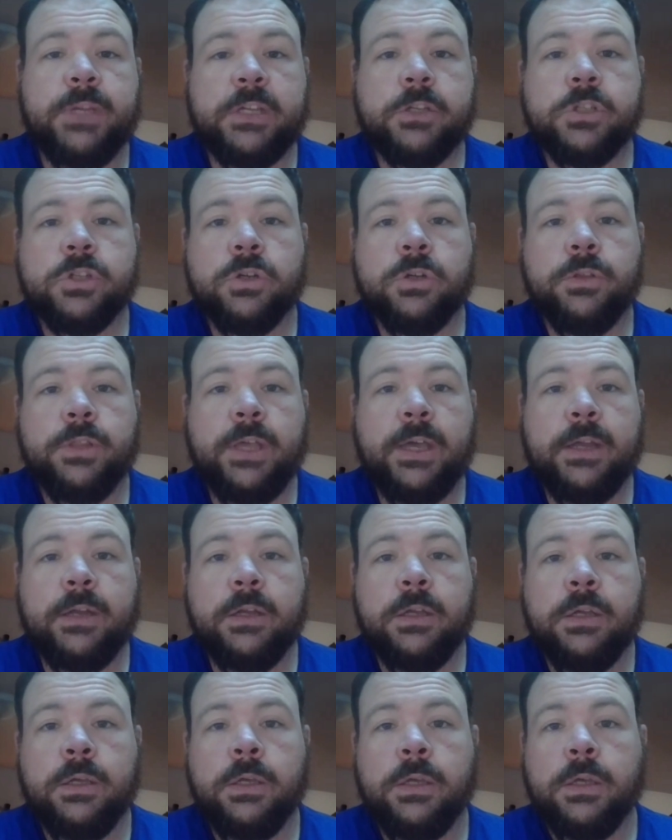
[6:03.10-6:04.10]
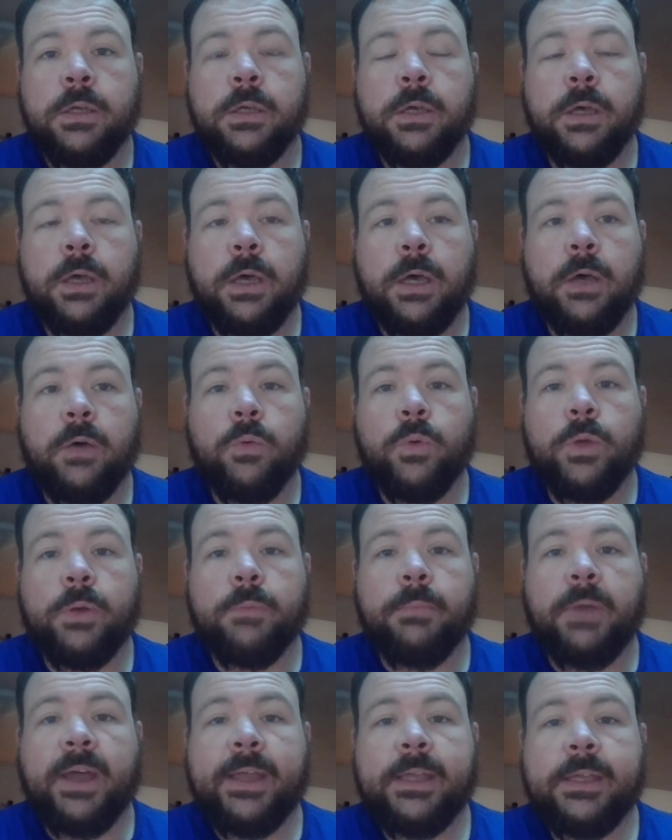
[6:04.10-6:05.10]
sure that when
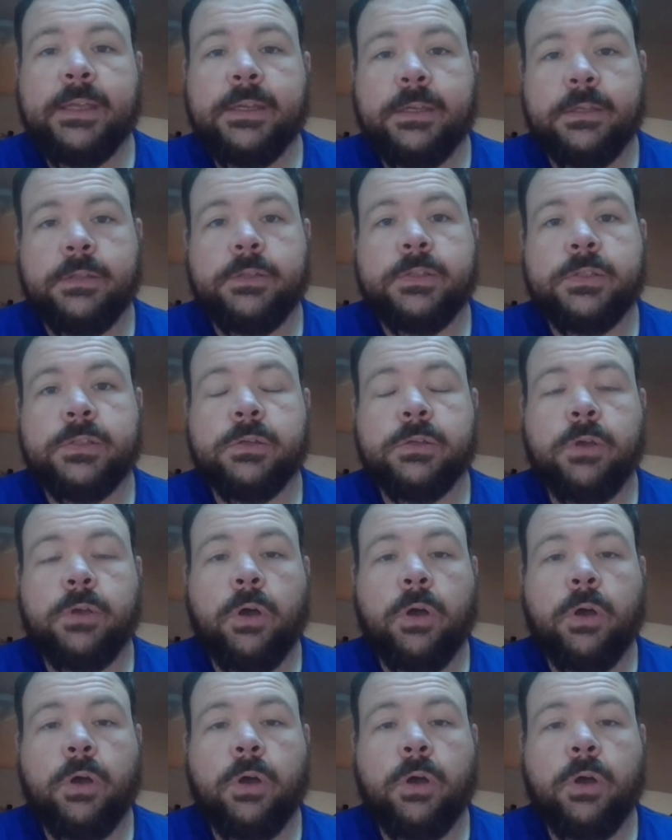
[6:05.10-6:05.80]
my kids